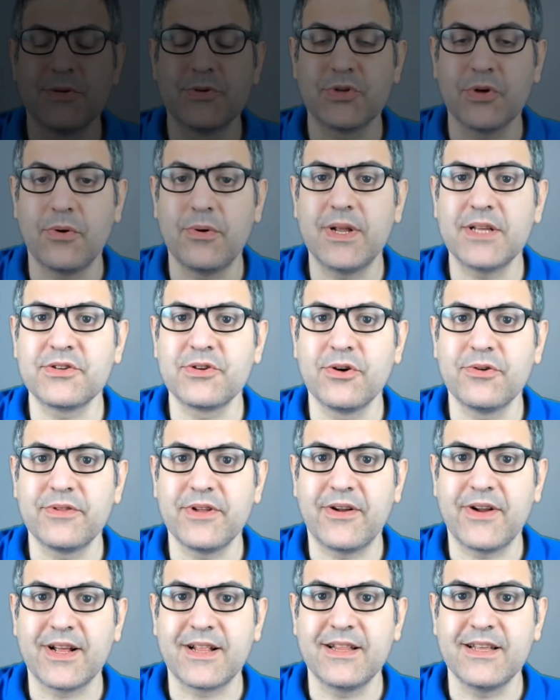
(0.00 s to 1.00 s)
let's go
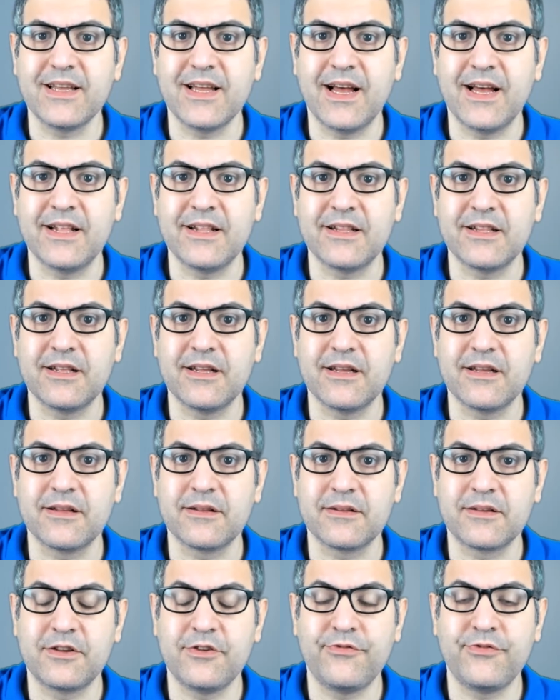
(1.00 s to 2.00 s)
directly and
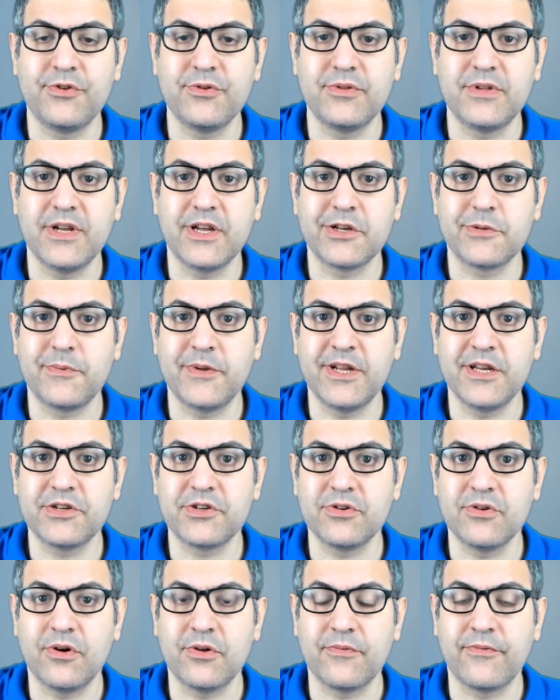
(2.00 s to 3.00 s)
give you the explanation
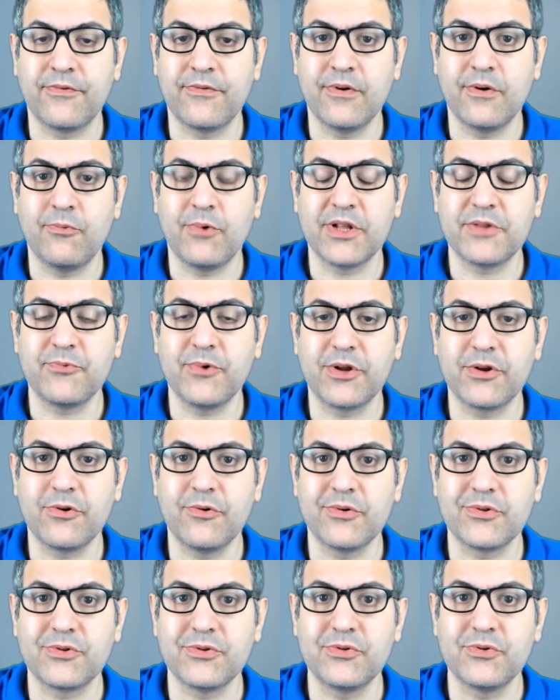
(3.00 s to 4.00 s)
of what we're
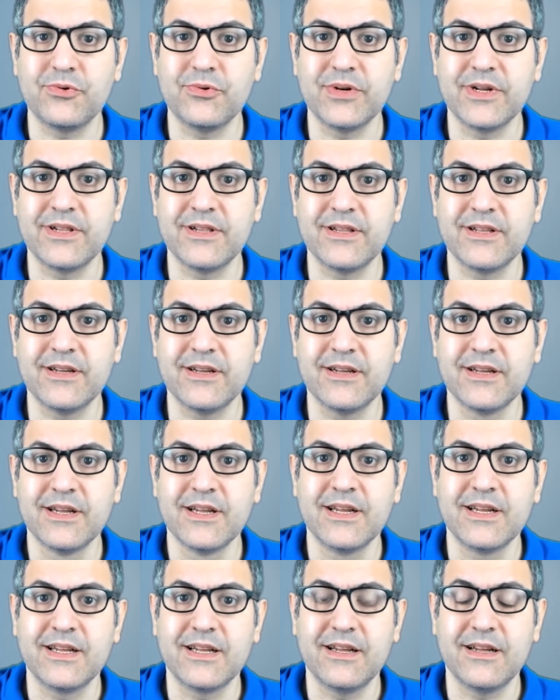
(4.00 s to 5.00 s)
going to do in
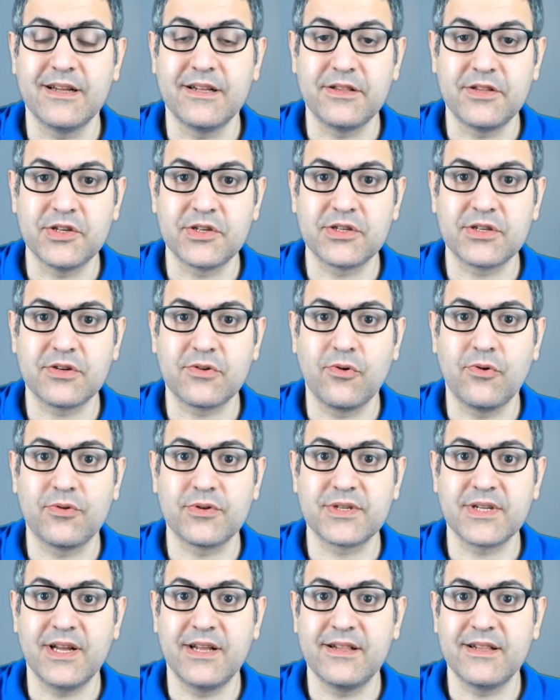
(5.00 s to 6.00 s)
this course
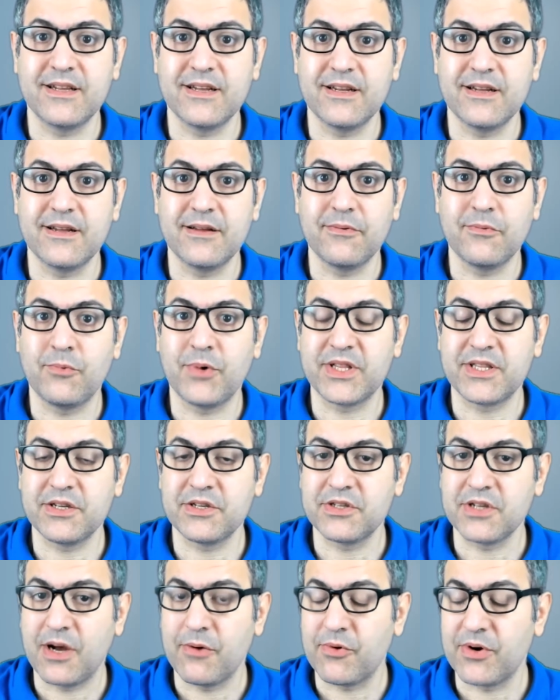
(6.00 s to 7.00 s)
and what is
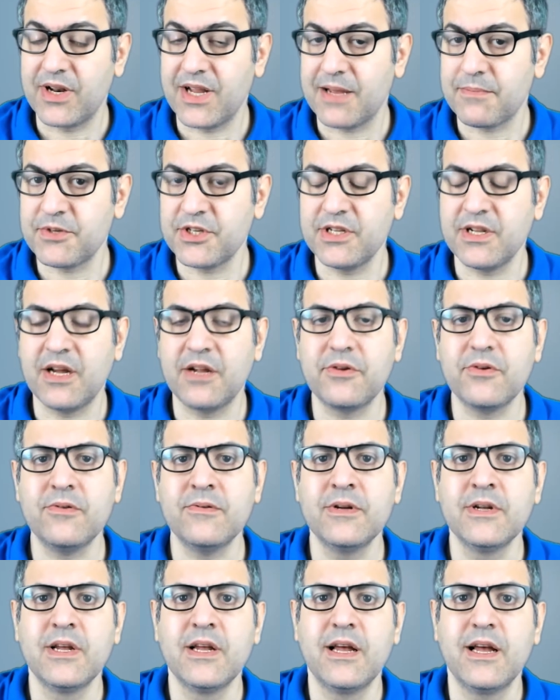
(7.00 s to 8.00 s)
our lab scenario,
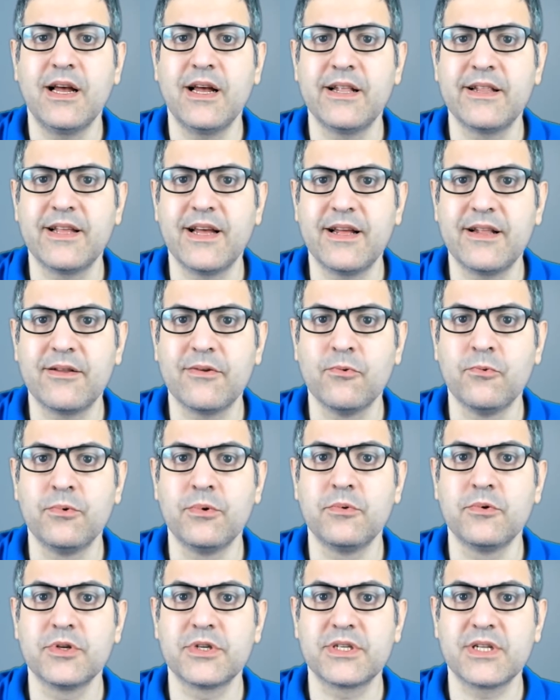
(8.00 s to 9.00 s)
and then we
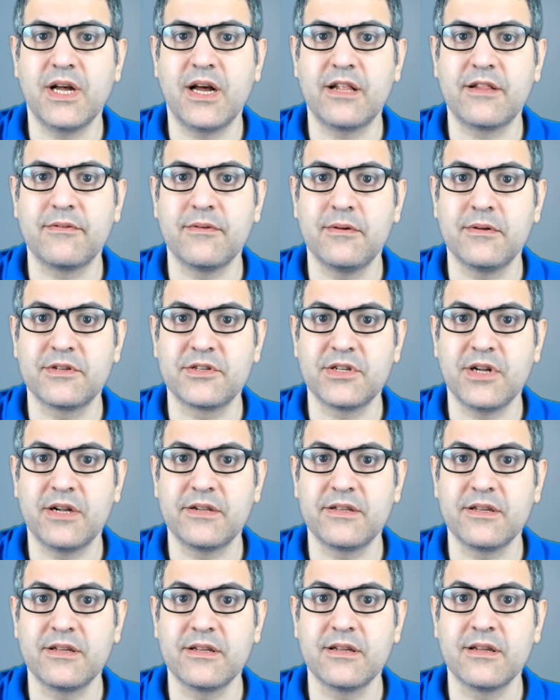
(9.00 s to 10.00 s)
will
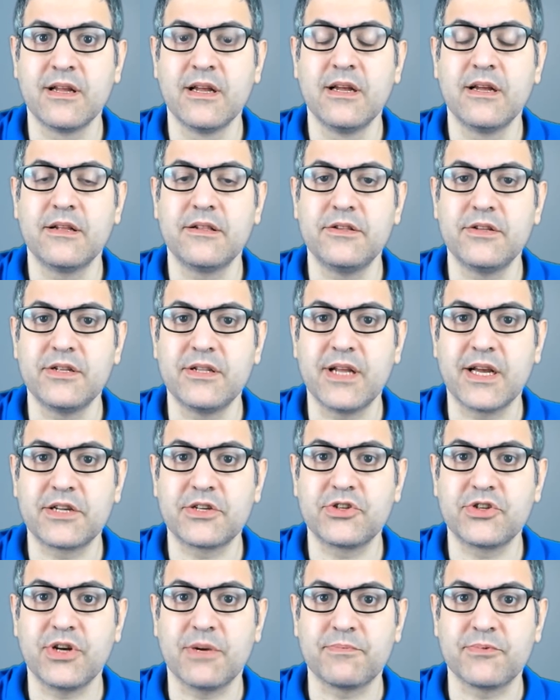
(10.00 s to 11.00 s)
starting the next
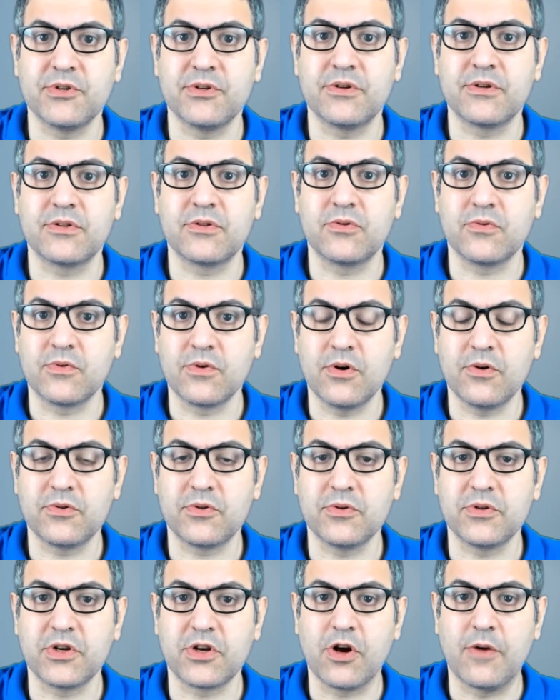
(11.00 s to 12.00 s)
chapter to go to
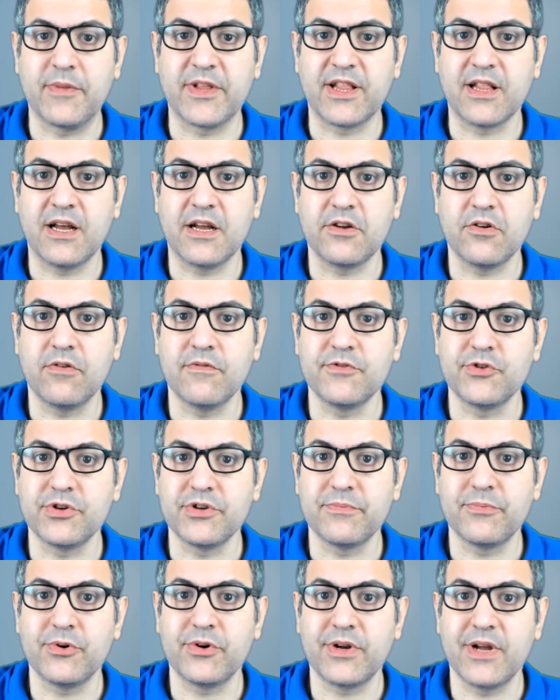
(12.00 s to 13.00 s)
the command line of
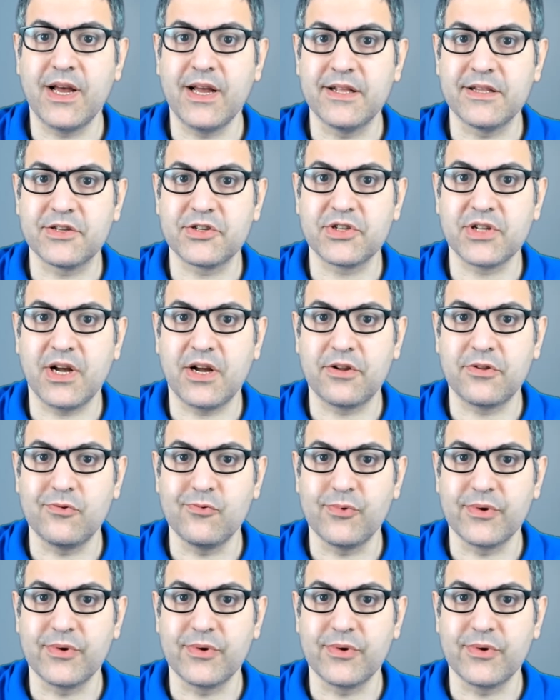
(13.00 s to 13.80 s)
Juniper and start doing the